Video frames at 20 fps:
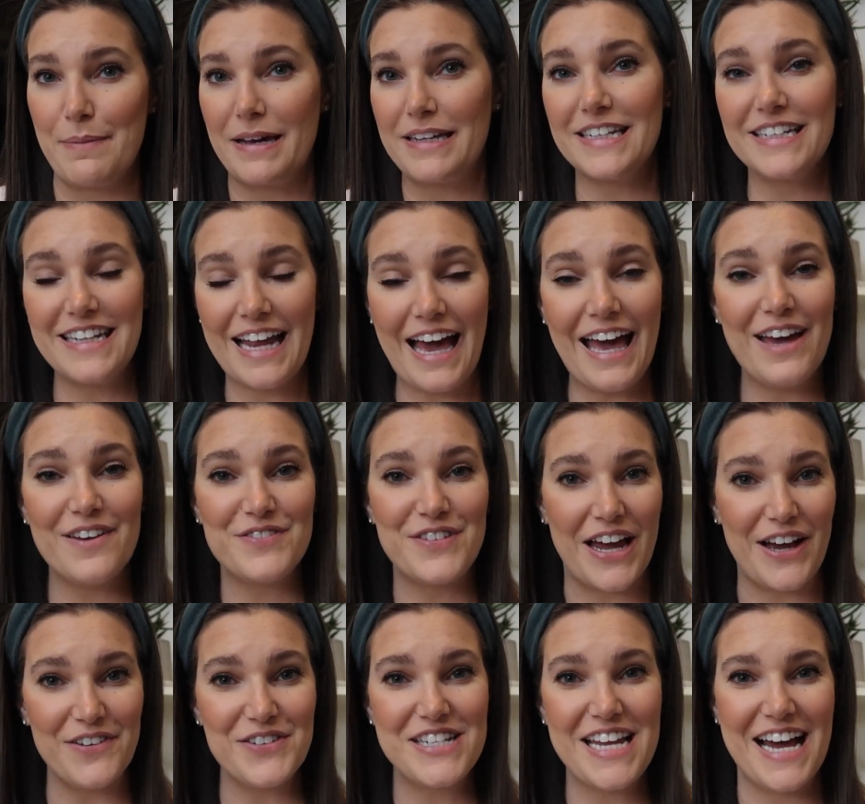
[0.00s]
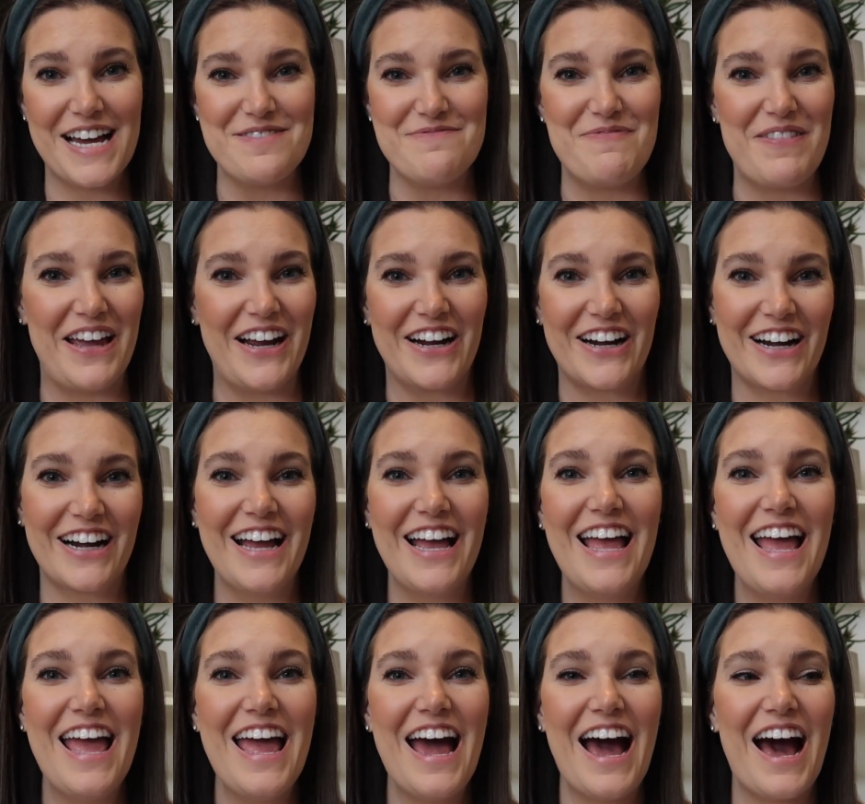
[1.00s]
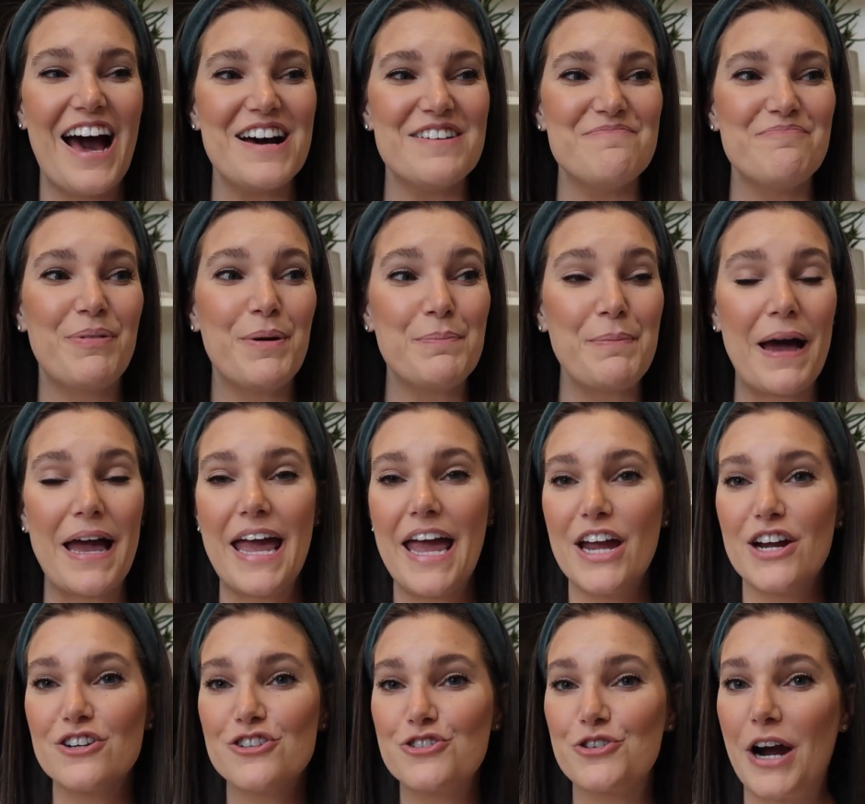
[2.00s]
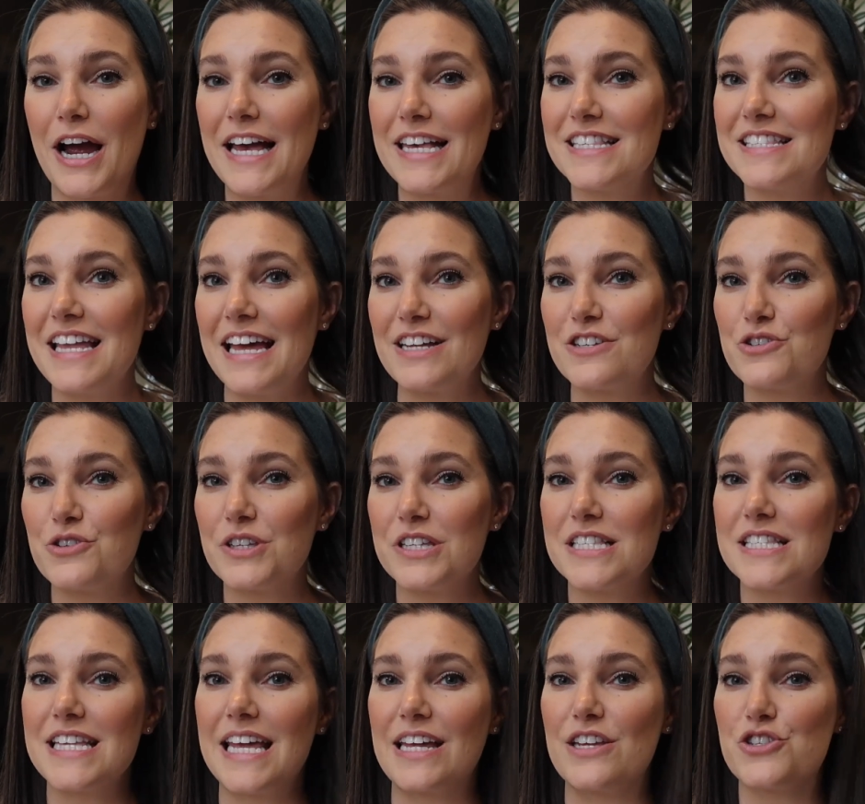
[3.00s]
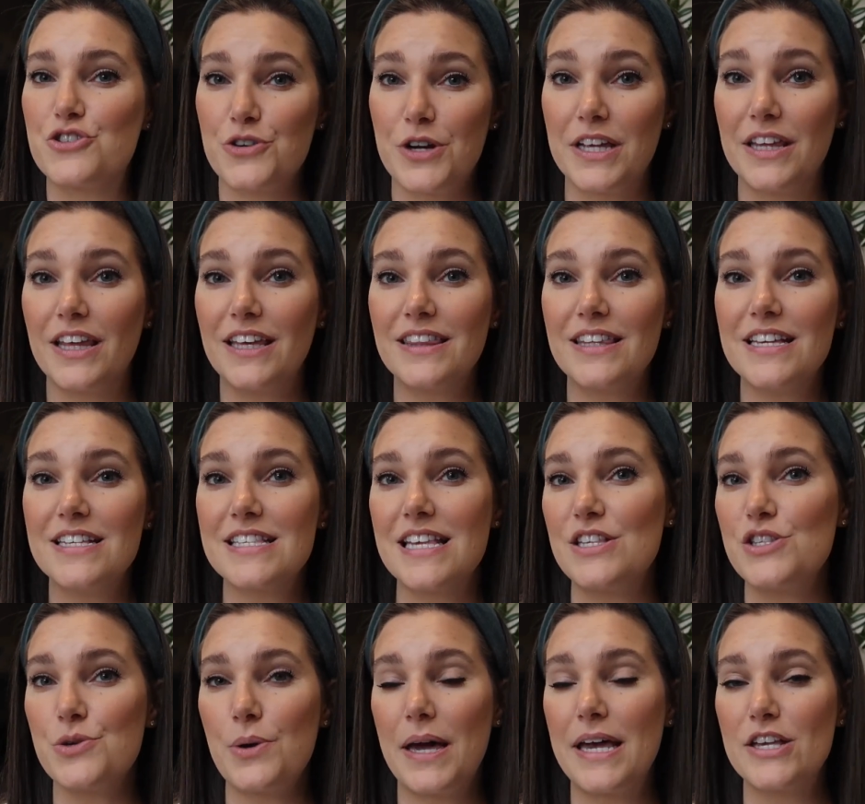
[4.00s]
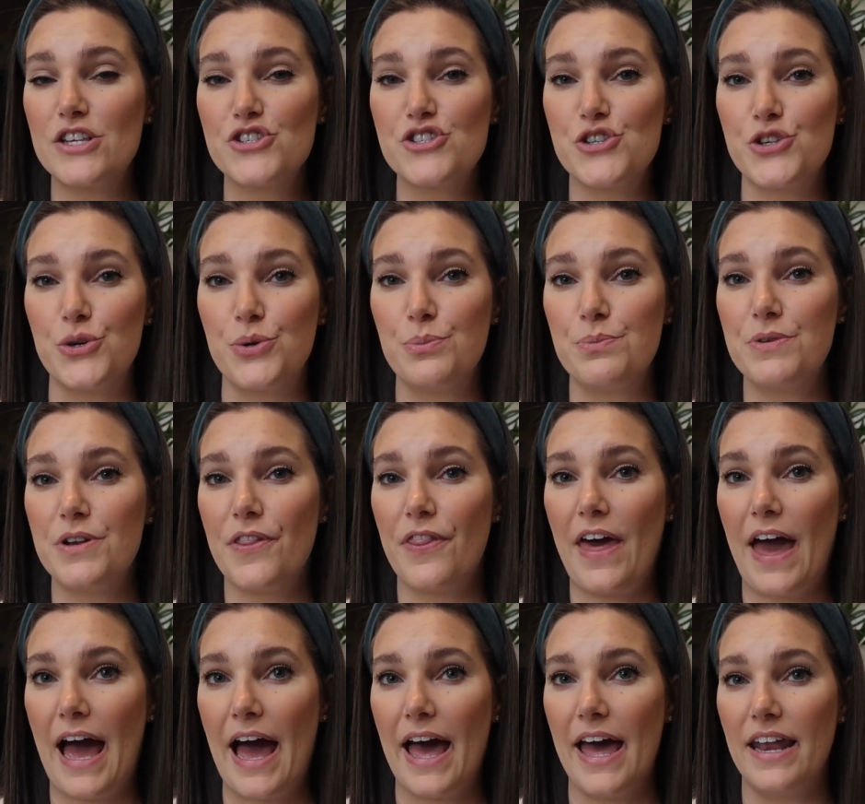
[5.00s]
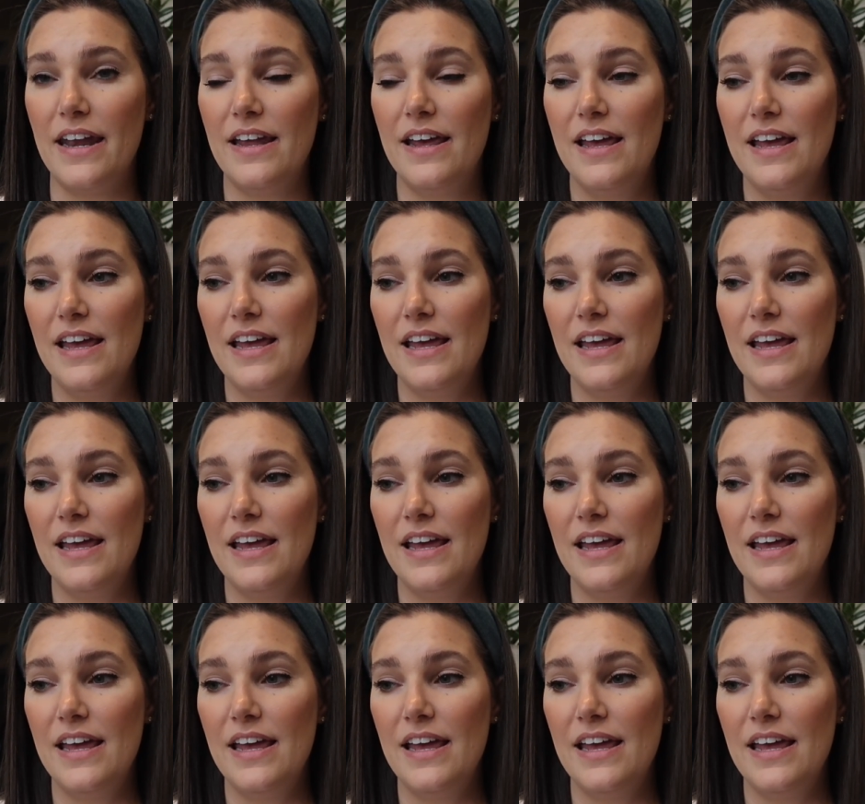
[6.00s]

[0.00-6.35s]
I did not have downtime there, uh, but my hair dries naturally straight like this, and so I assumed that